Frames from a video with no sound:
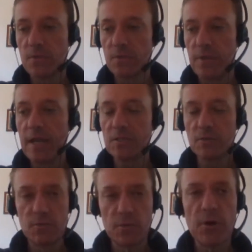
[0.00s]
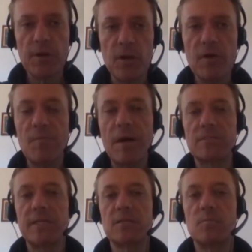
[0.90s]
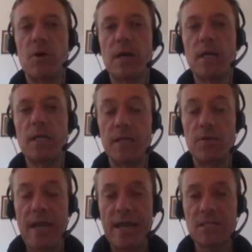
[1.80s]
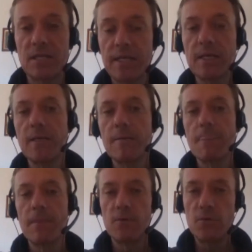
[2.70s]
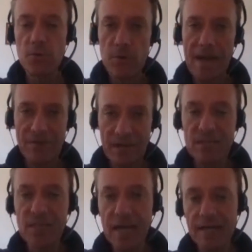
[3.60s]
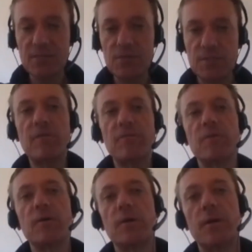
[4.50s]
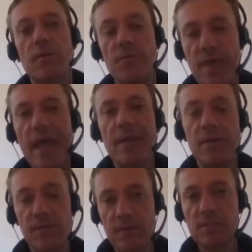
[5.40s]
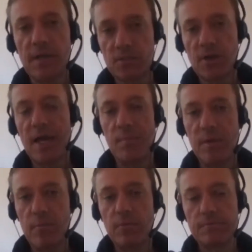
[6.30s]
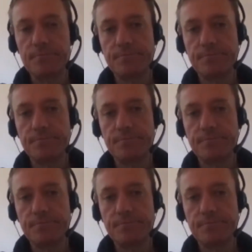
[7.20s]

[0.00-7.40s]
So learn enough about sales and marketing that you can actually you have an insight into yourself, then you can start to hire people.